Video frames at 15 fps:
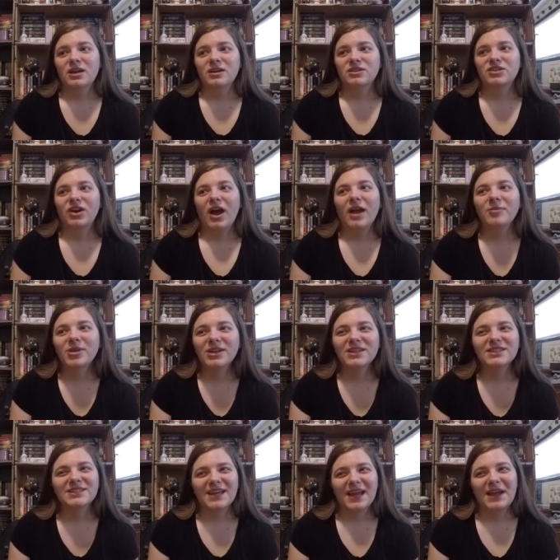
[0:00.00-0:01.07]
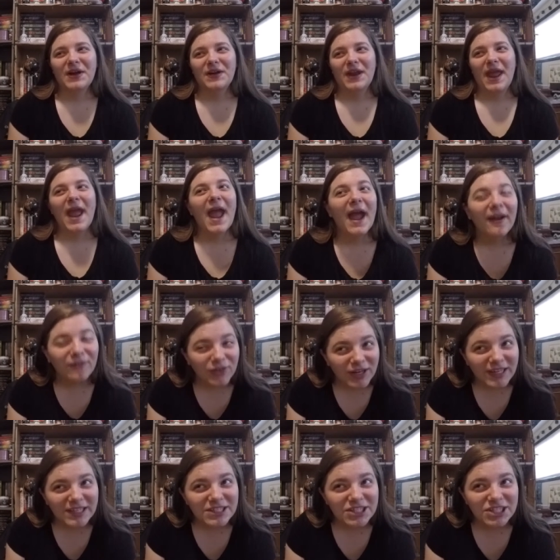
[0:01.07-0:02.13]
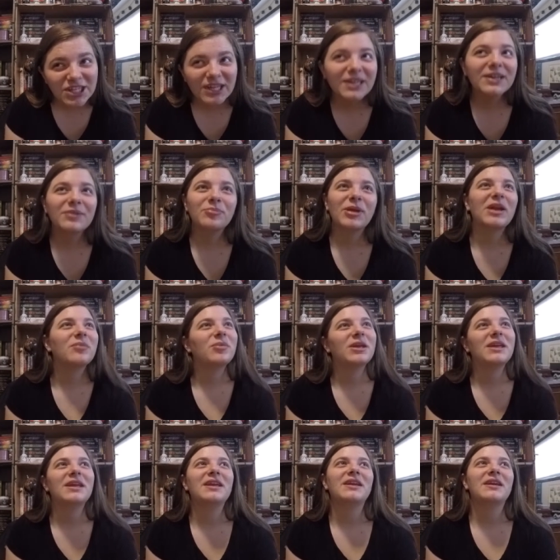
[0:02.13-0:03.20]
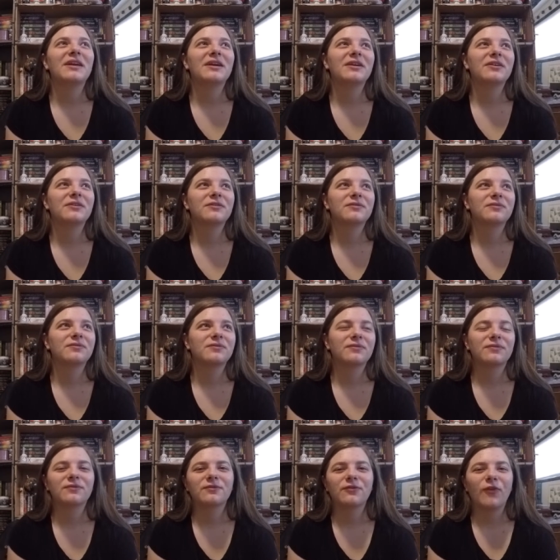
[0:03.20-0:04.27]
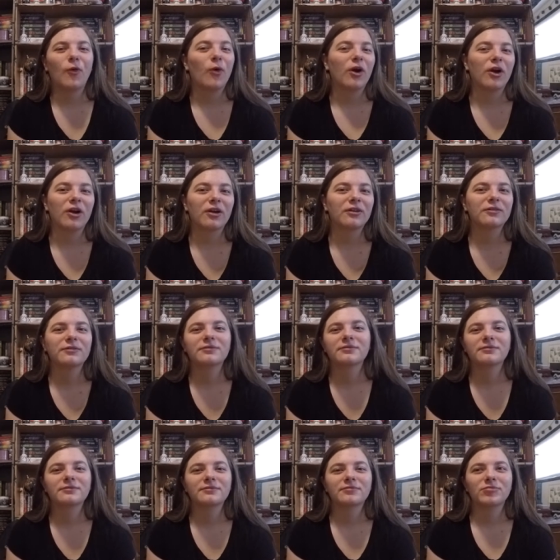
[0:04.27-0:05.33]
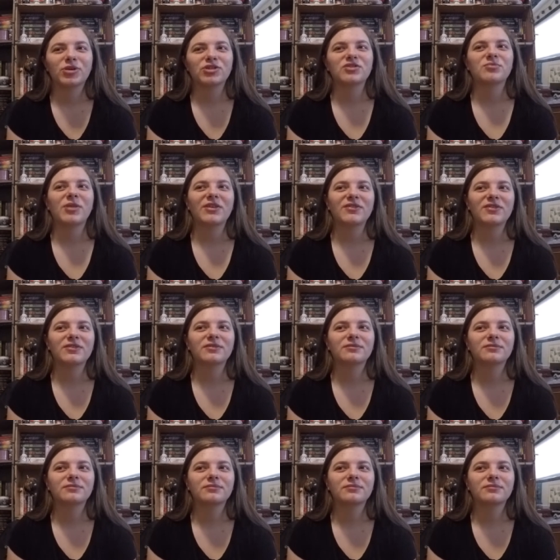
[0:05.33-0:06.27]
So I'm gonna say on average, maybe four books a month